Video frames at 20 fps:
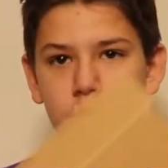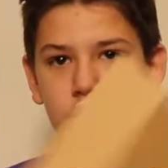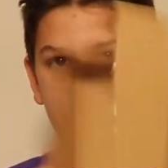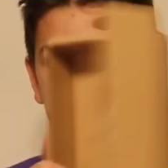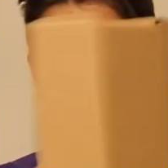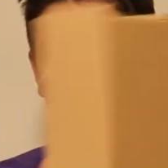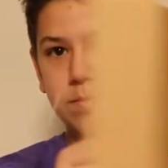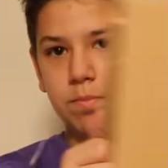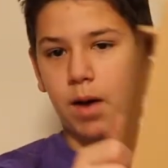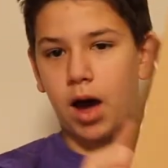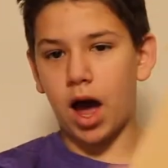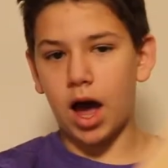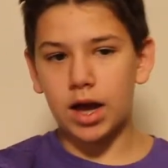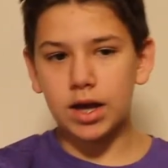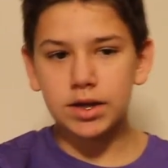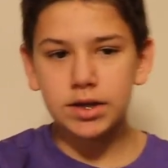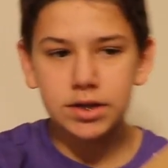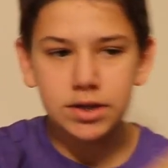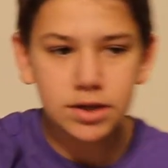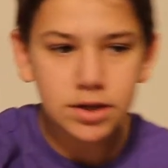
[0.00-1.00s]
This
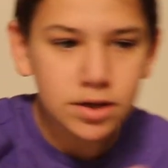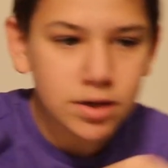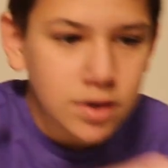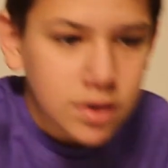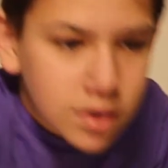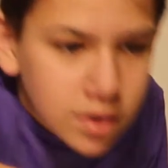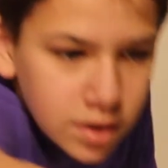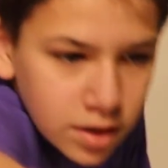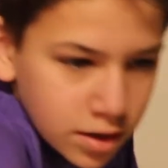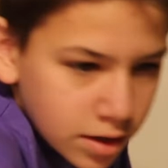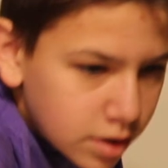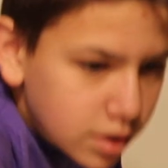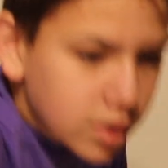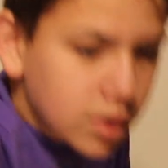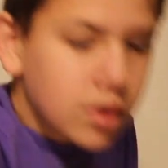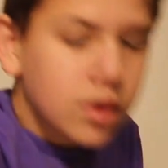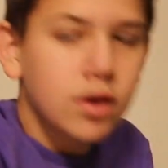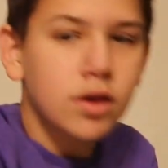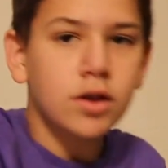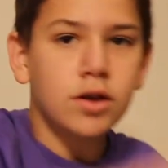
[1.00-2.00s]
box.
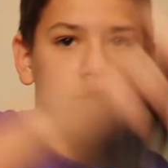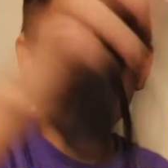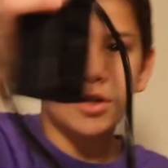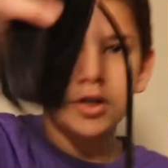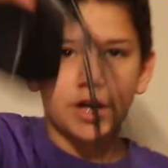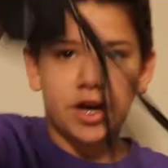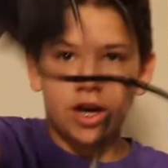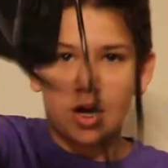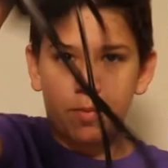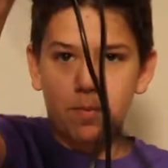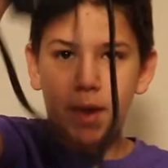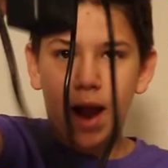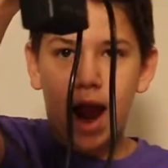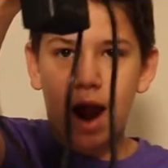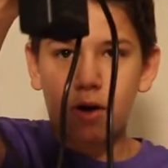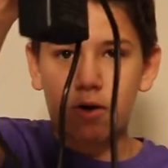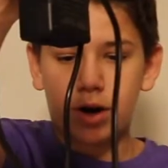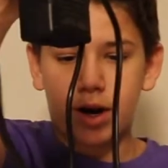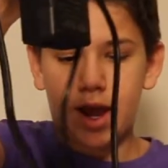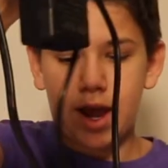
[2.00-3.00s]
You get your
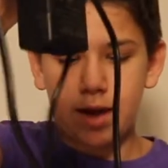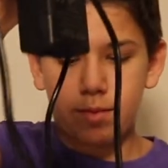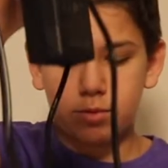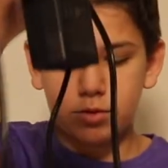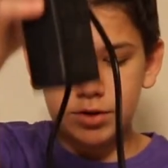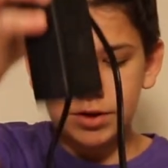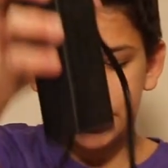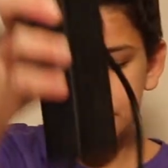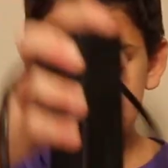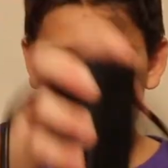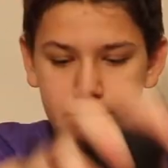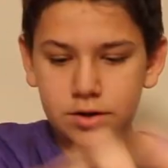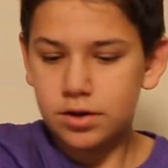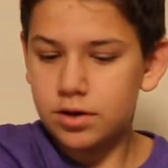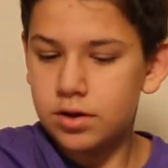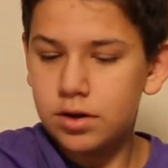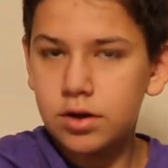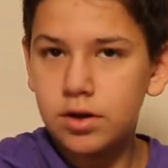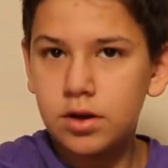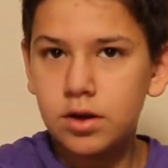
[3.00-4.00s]
power cables.
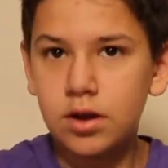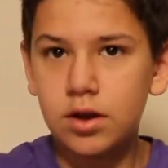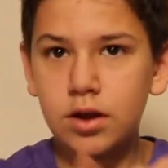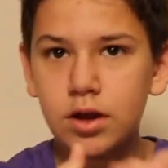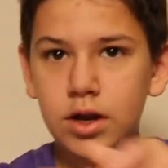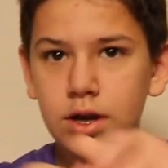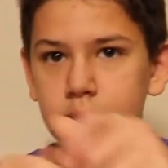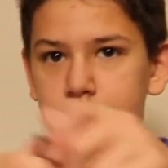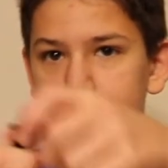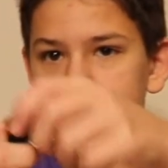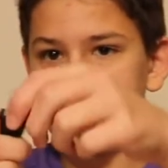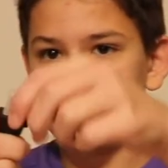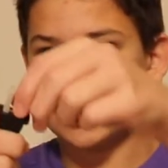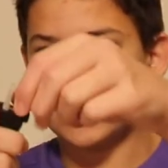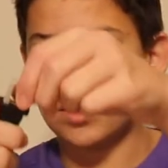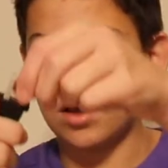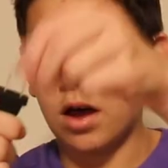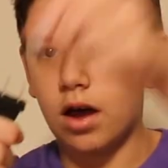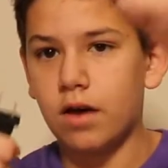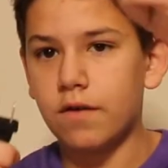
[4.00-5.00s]
Take
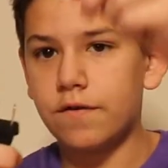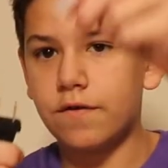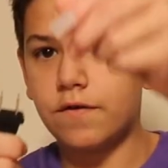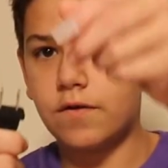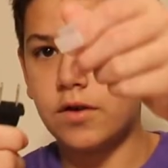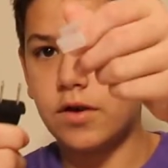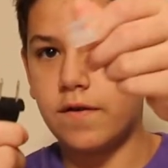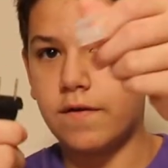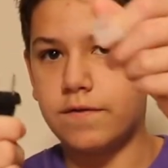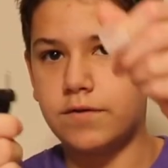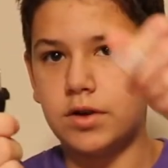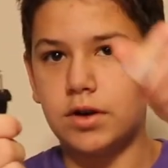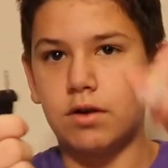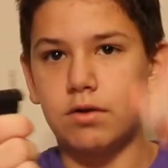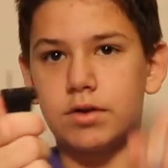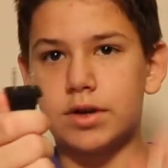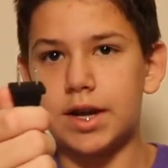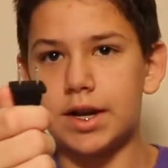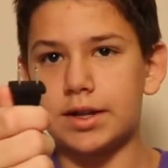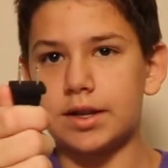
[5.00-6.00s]
this off. If you
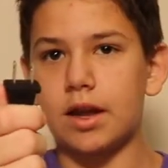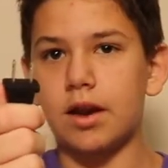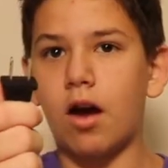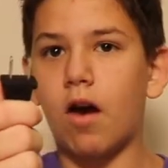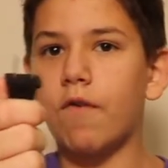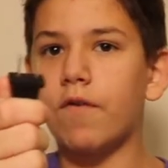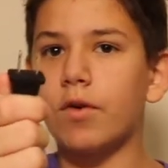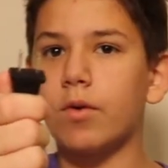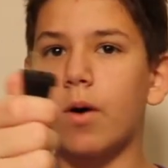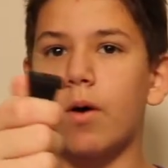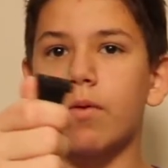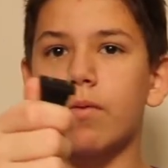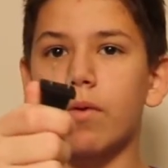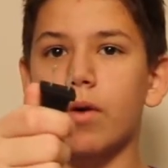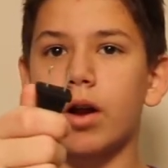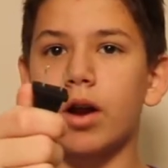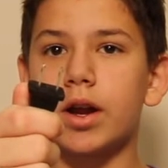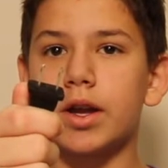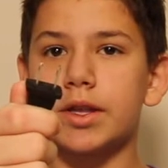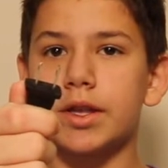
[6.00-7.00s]
don't take that off, it won't
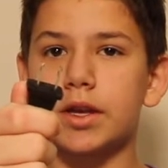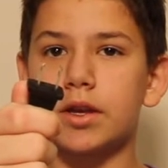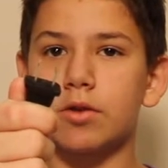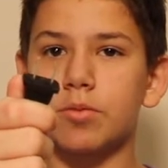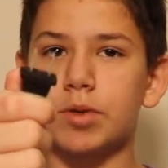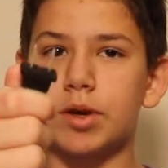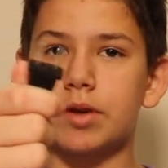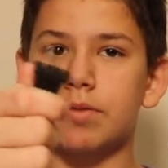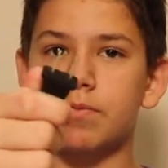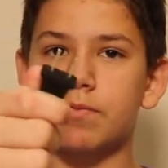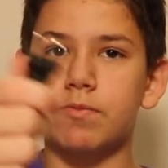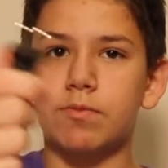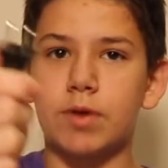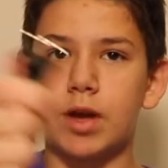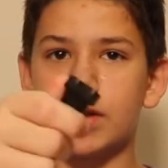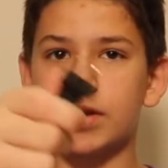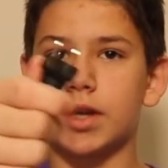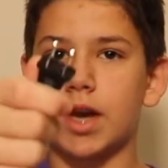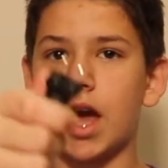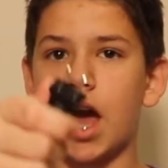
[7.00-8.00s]
work, and then you'll be
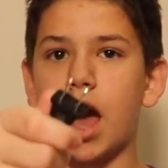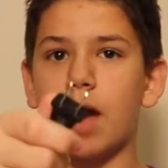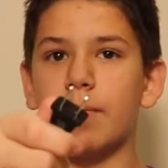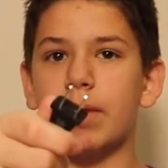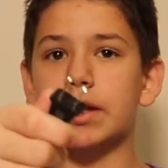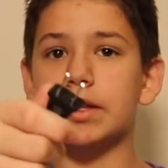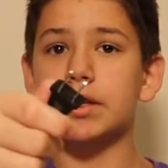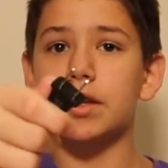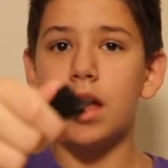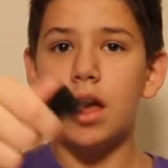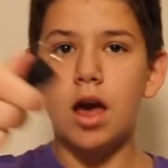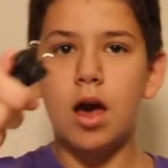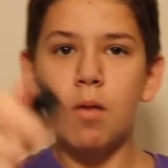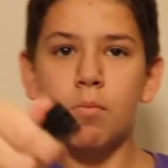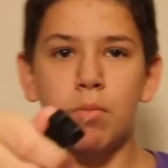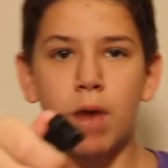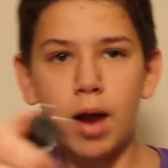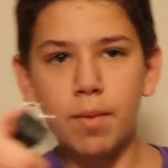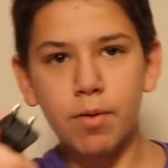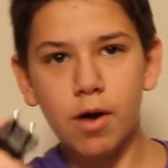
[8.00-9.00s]
in the comments,
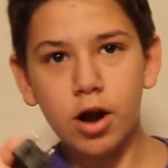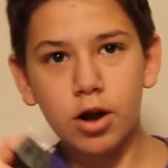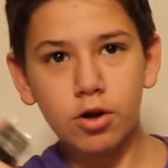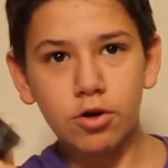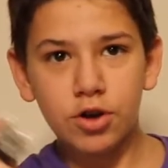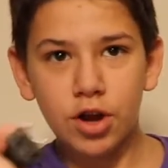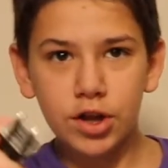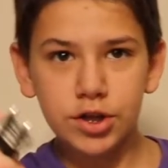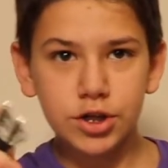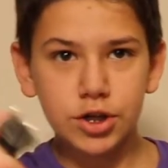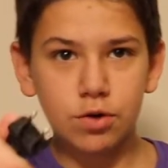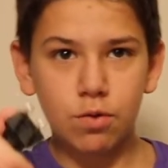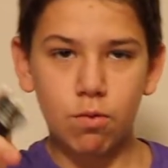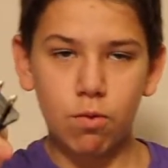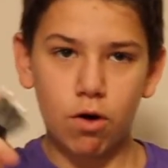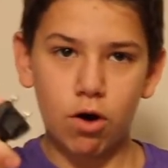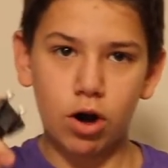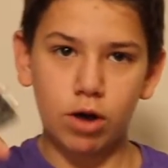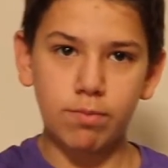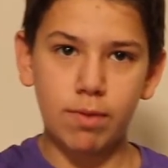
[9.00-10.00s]
my printer doesn't
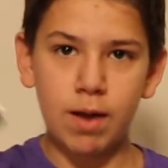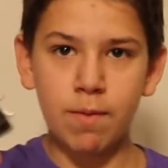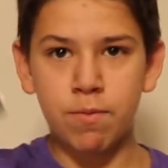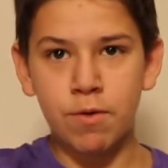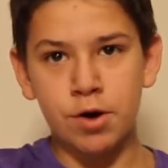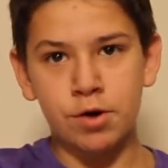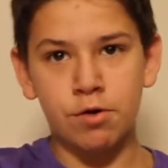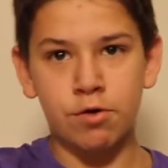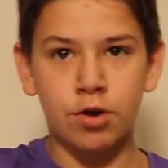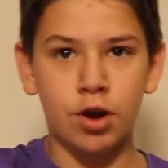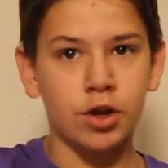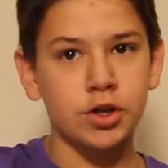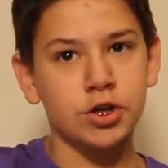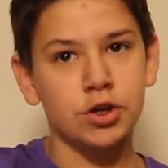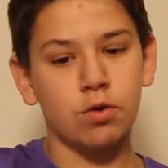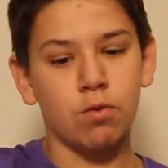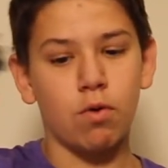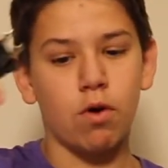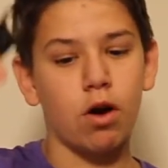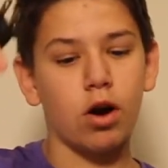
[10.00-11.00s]
work, my printer
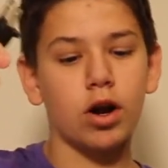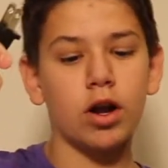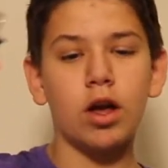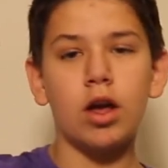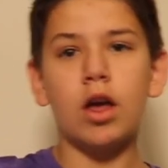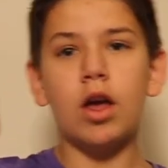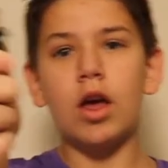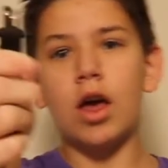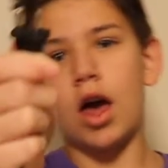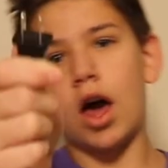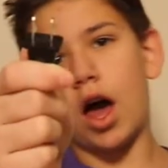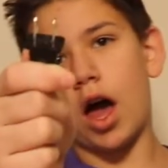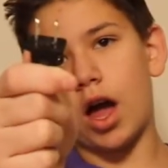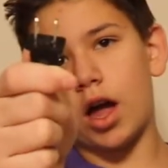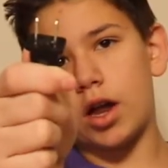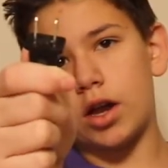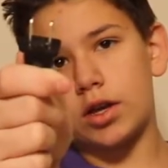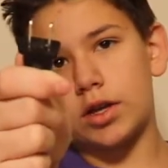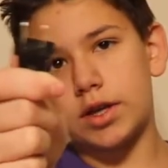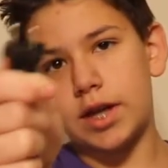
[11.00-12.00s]
doesn't work.
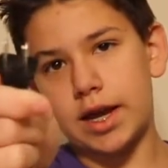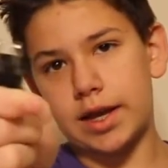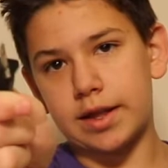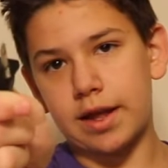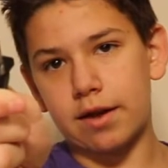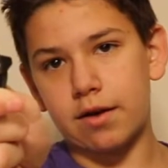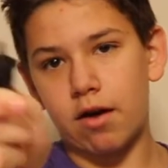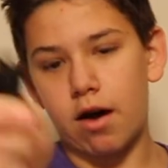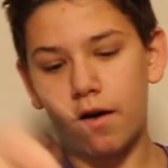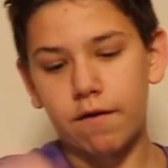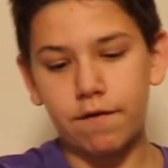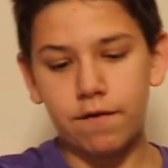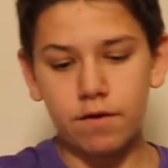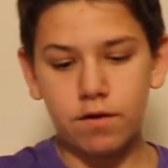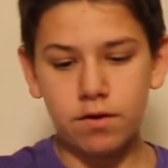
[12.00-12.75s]
Take that off.